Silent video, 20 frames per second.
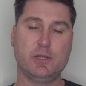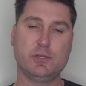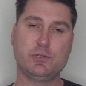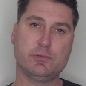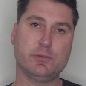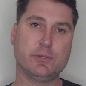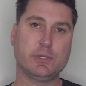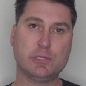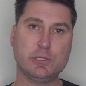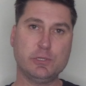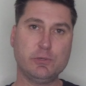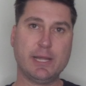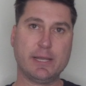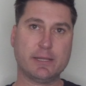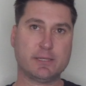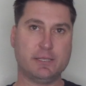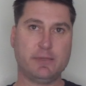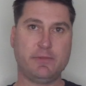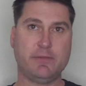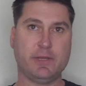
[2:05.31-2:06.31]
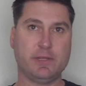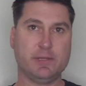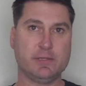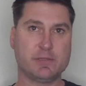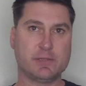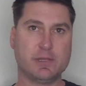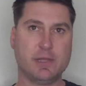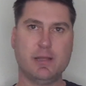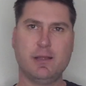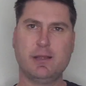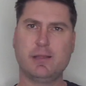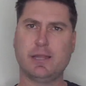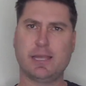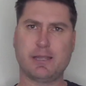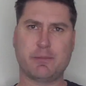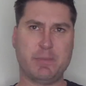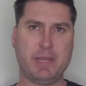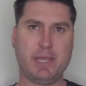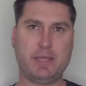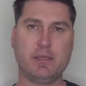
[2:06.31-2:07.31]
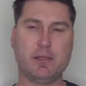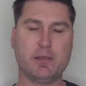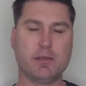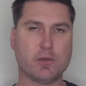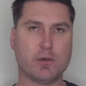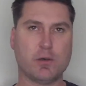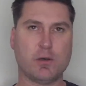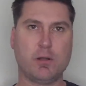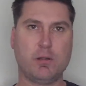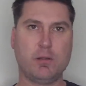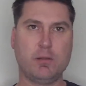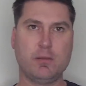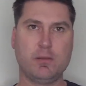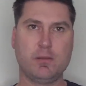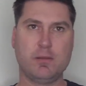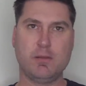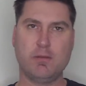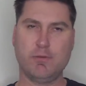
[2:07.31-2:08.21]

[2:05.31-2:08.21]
to include activities like making a call,